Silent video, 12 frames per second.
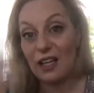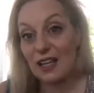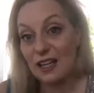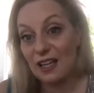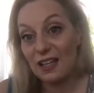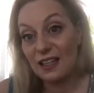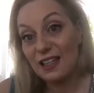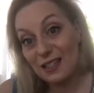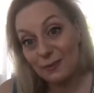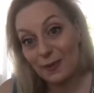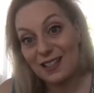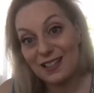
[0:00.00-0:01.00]
Uh, he's
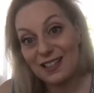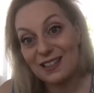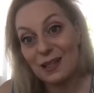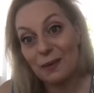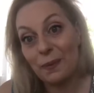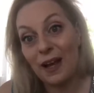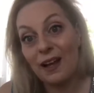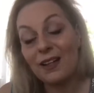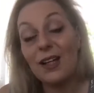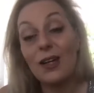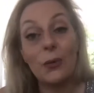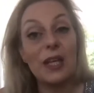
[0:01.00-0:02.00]
based in Japan.
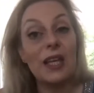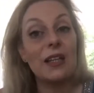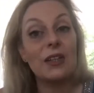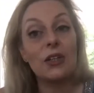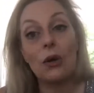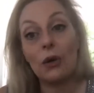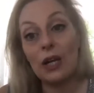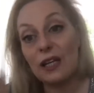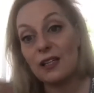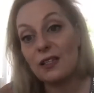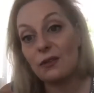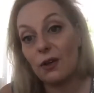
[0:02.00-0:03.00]
We had
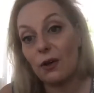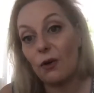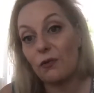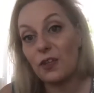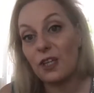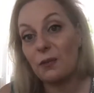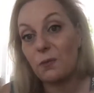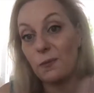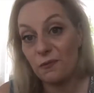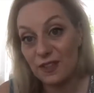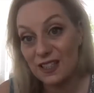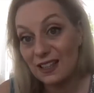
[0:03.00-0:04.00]
colleagues of him
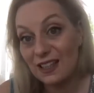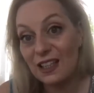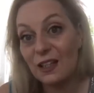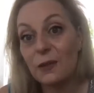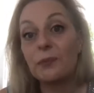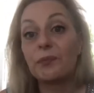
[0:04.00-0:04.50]
visiting.